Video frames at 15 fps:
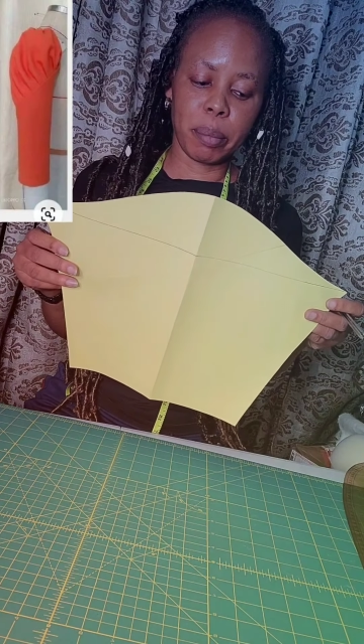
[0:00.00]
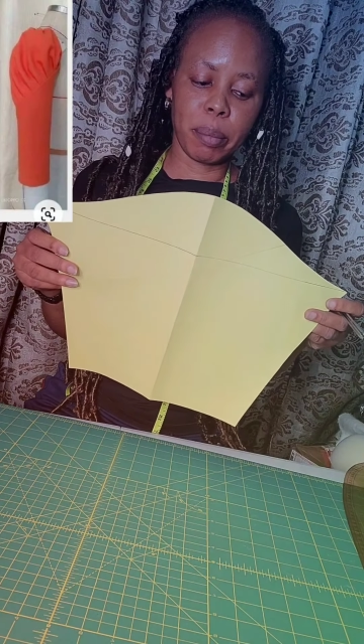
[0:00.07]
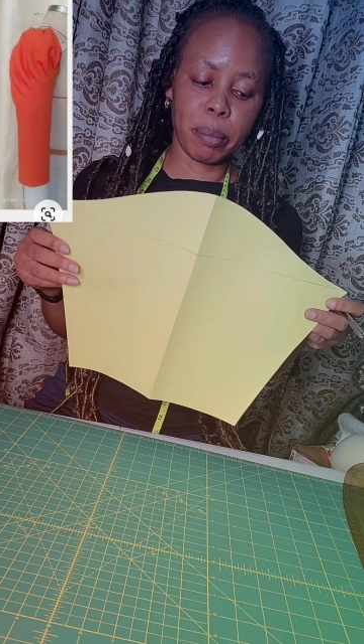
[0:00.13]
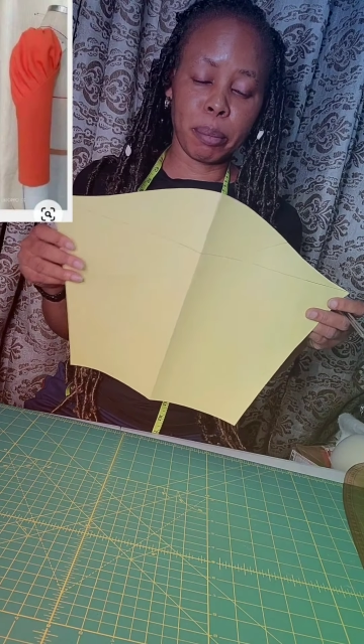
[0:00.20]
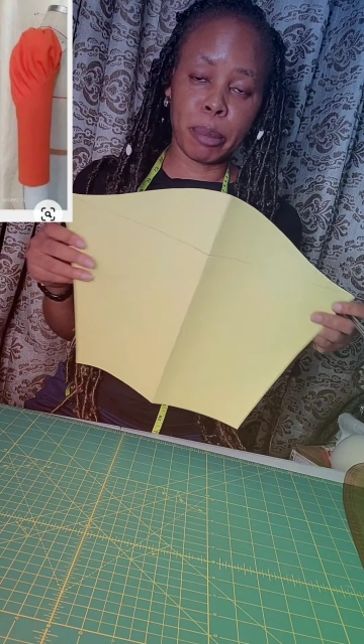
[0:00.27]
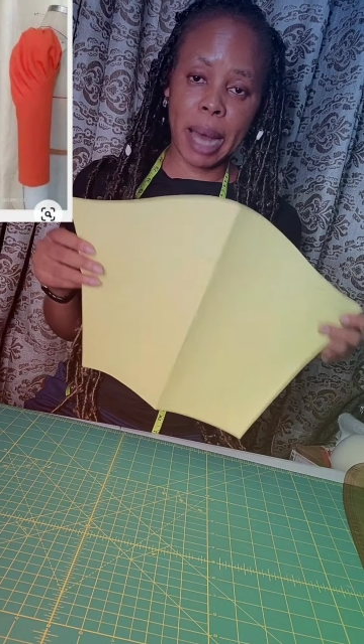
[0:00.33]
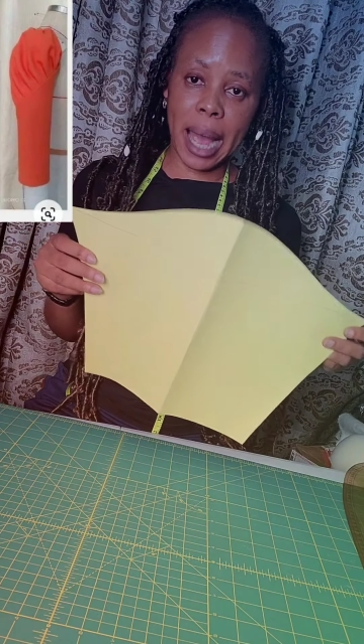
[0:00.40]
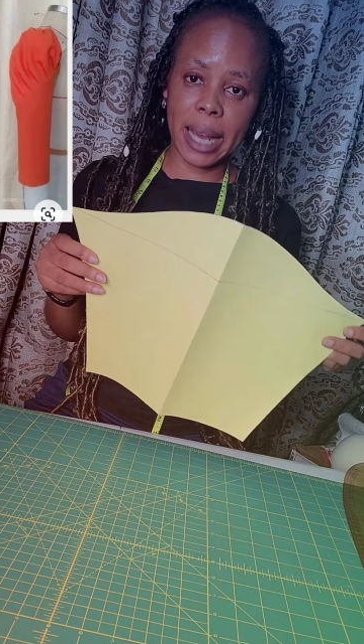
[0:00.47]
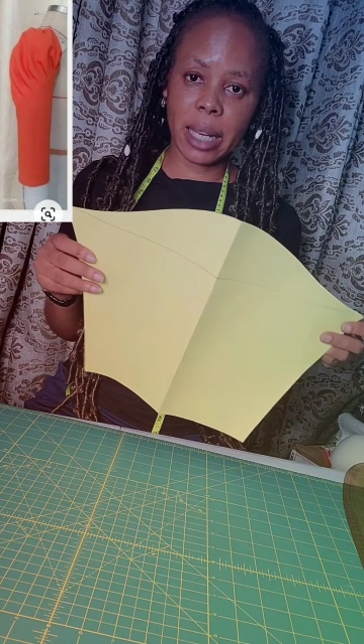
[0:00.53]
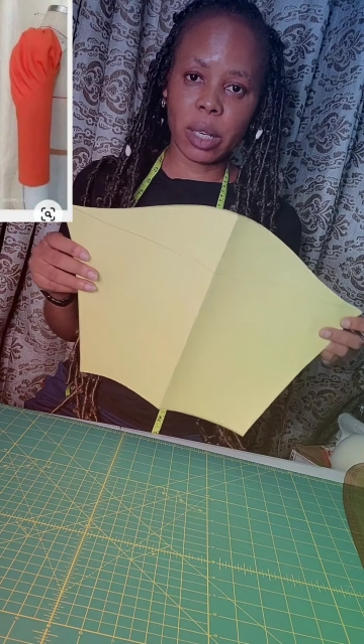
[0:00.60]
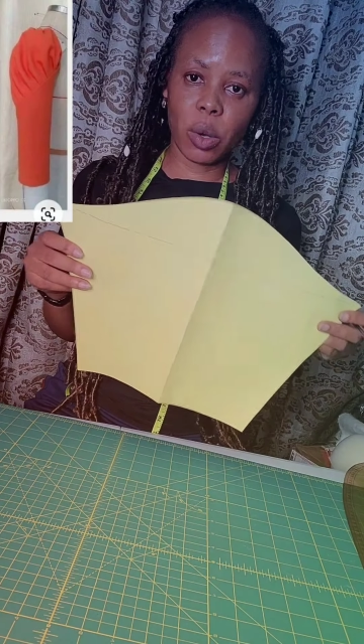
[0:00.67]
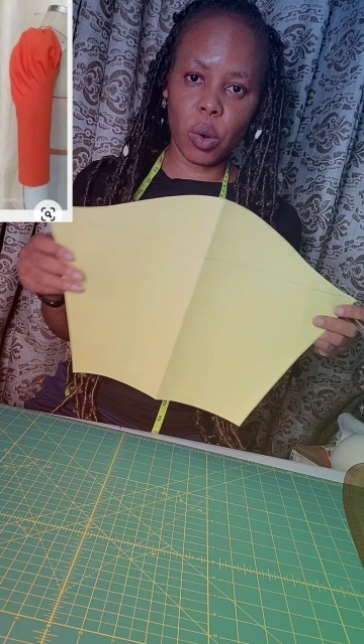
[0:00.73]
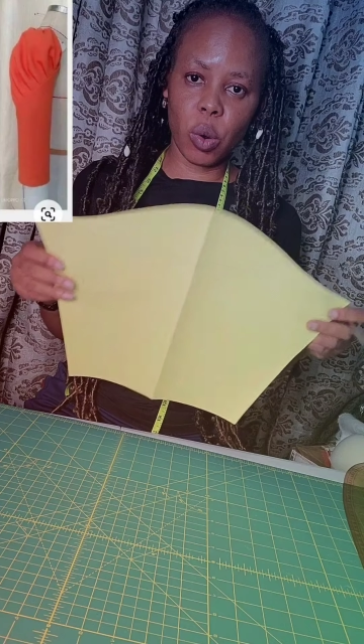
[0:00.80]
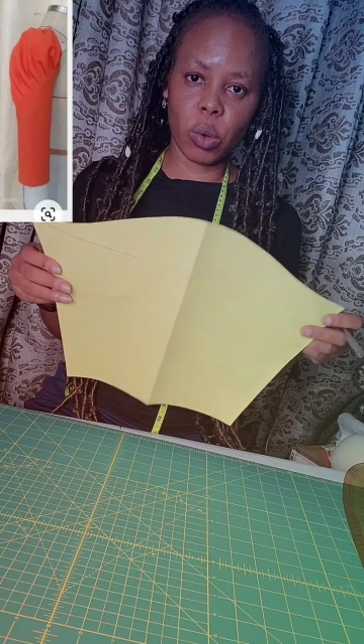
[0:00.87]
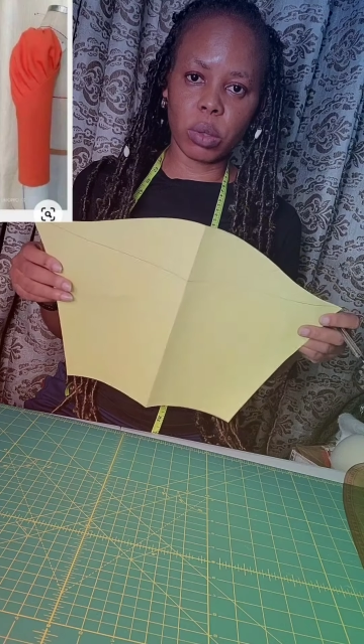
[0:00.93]

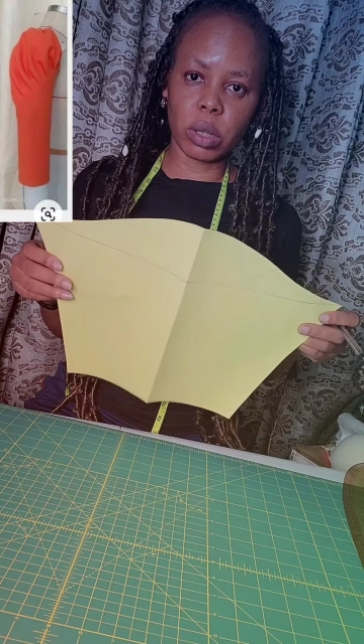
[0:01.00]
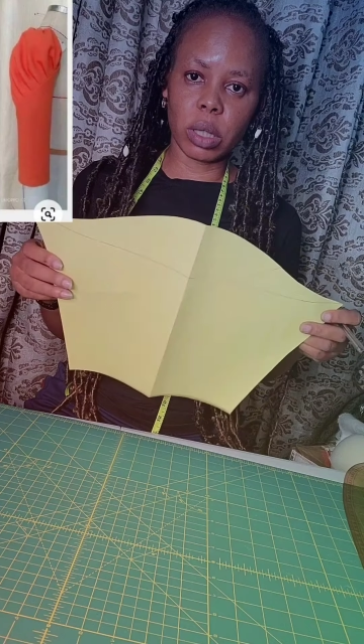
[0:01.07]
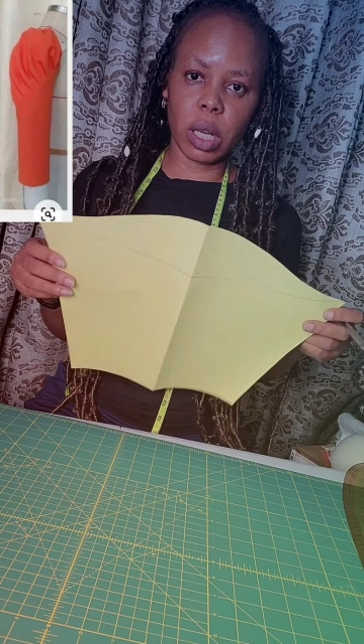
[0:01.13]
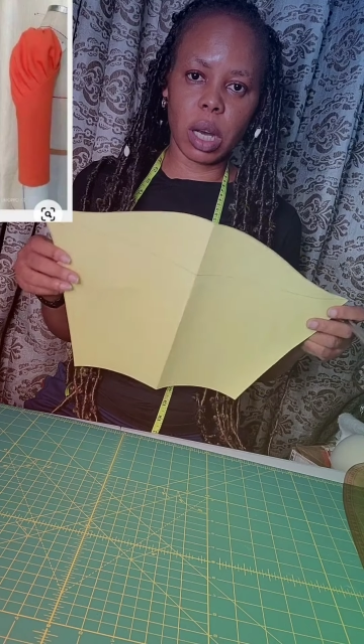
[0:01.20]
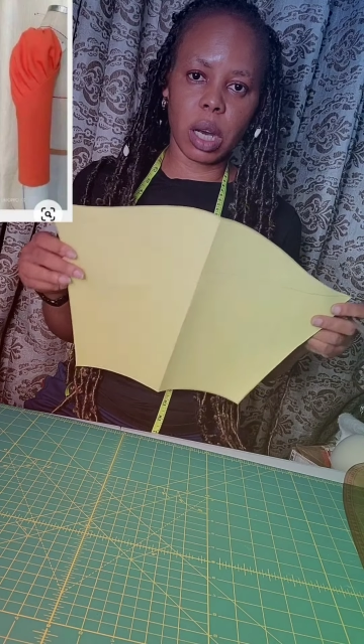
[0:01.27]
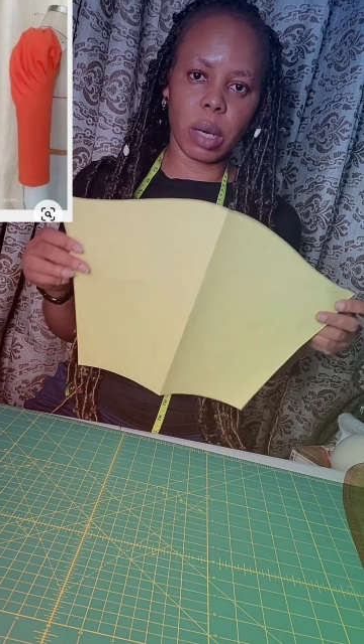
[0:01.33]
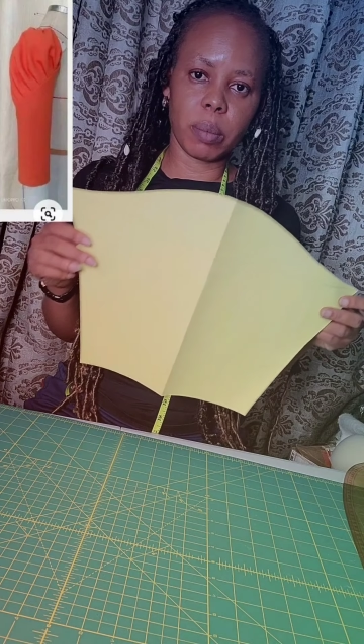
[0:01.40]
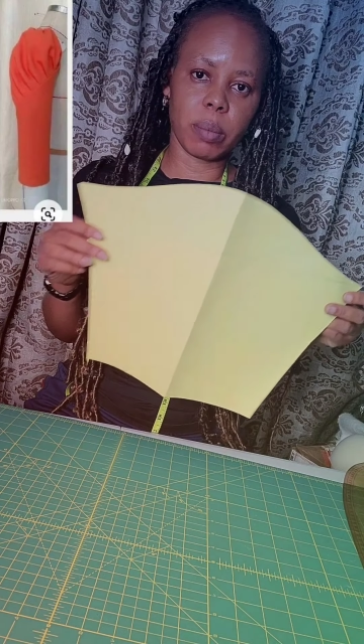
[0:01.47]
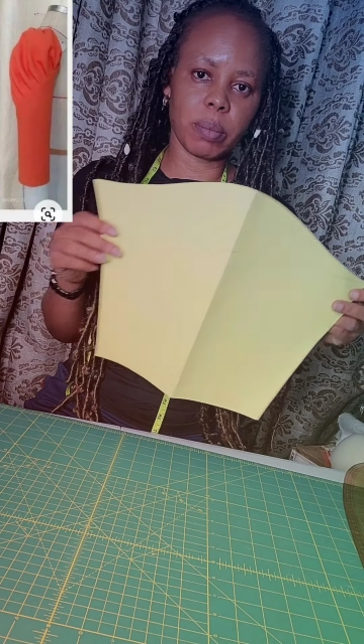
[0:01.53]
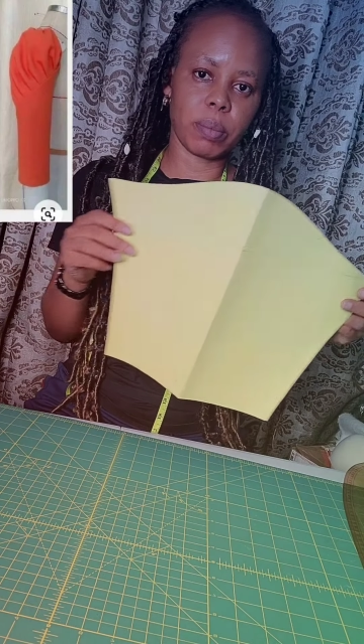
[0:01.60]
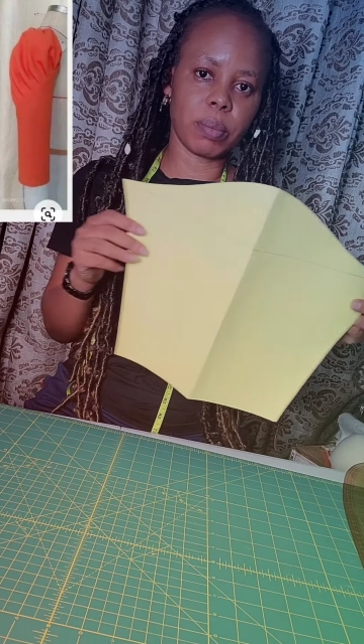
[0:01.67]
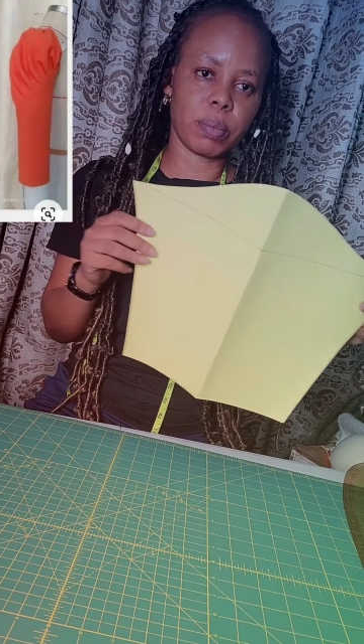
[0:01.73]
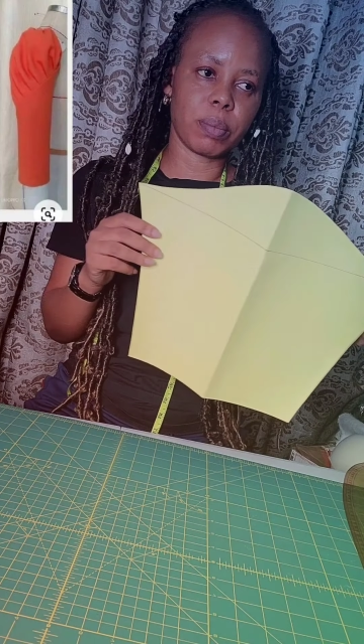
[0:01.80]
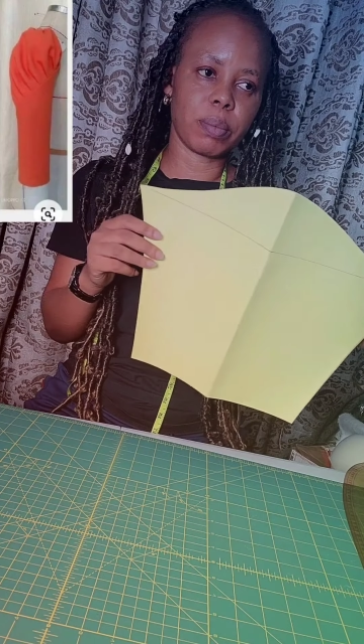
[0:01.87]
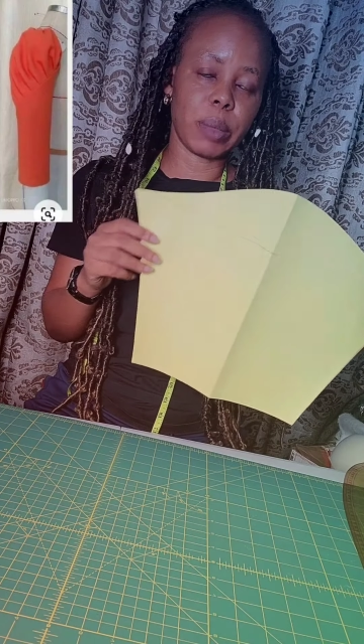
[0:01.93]
mine own
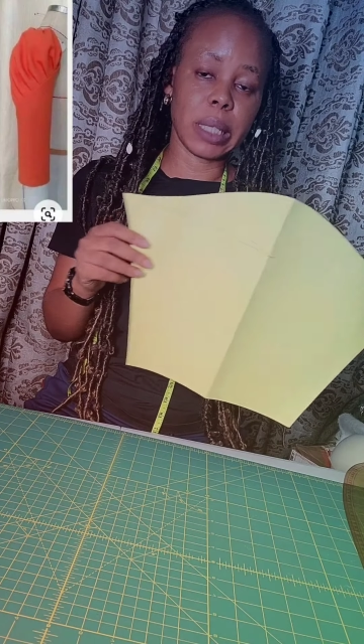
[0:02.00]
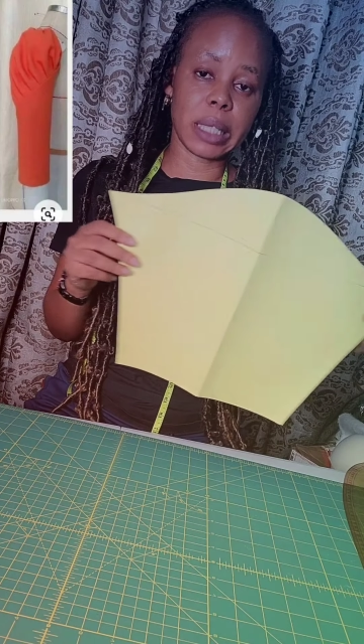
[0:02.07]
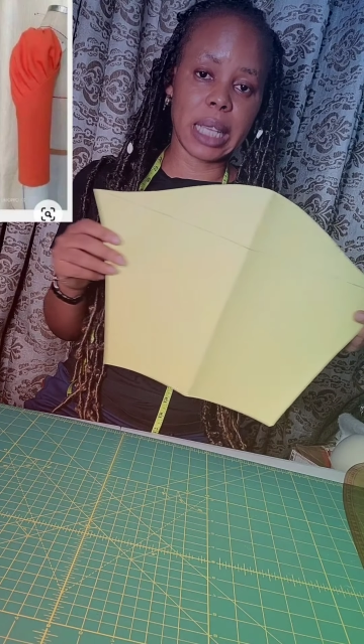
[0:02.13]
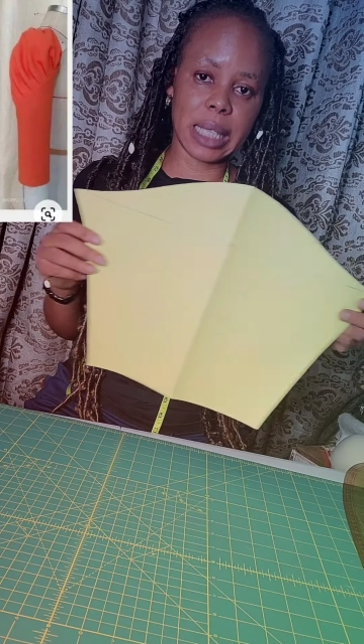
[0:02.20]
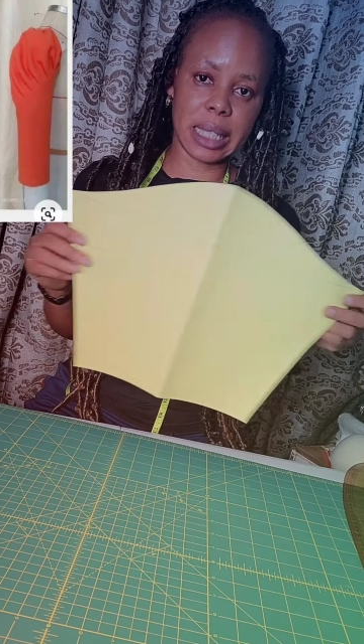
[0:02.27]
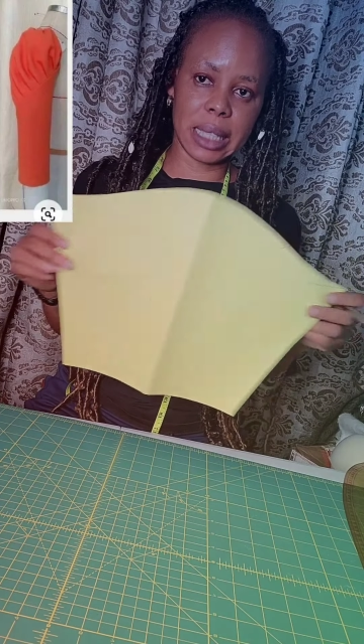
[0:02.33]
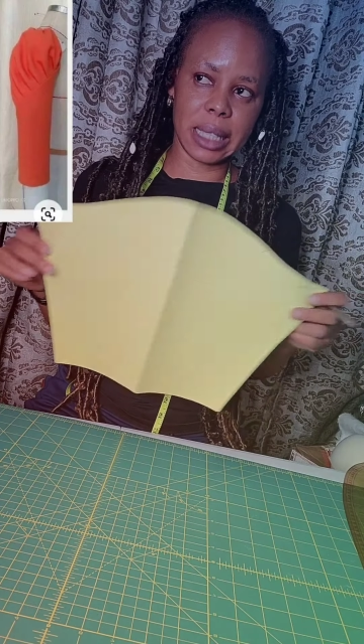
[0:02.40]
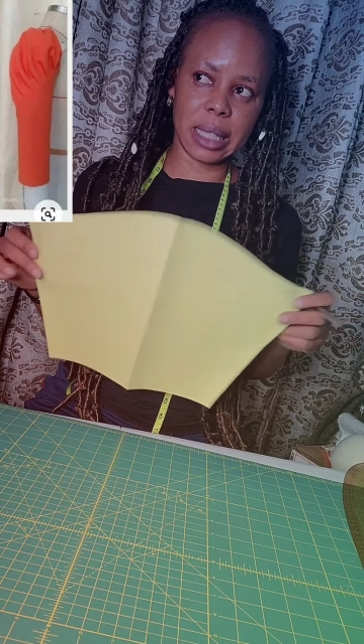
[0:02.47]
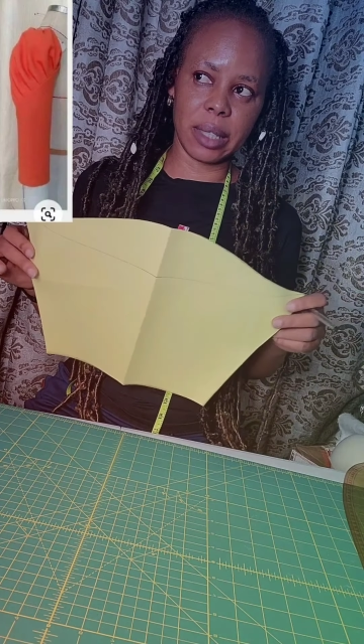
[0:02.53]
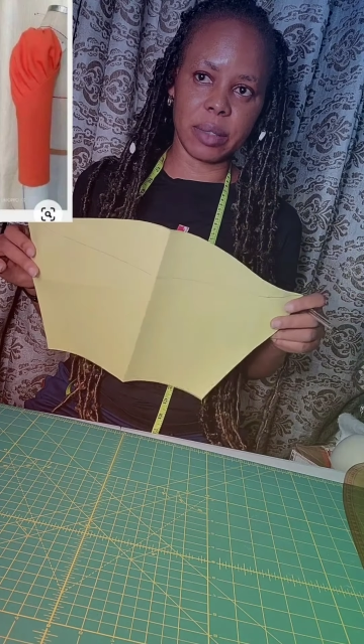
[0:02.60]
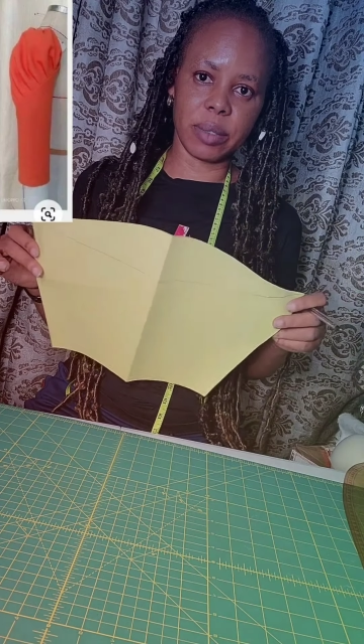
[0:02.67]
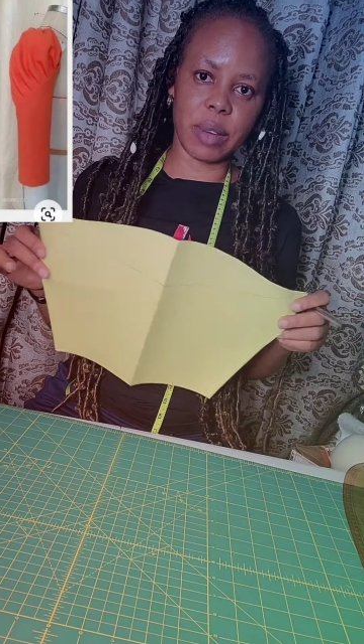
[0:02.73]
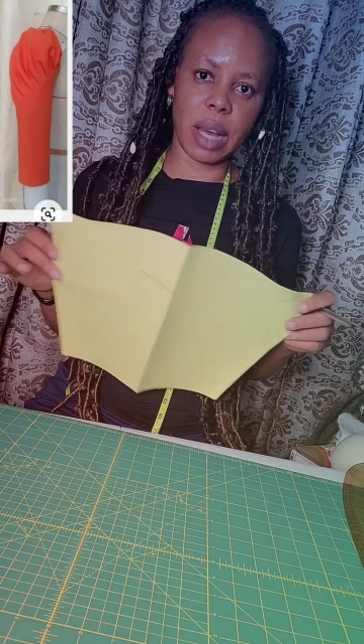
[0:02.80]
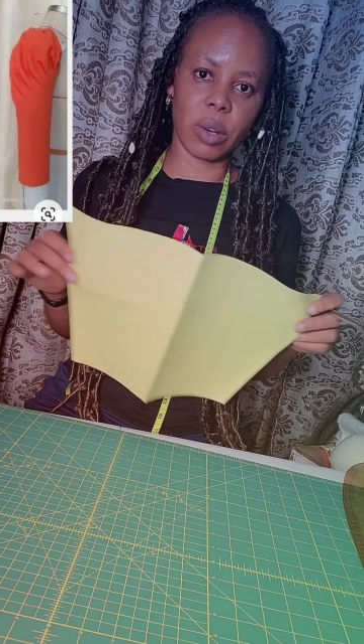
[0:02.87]
pleated sleeve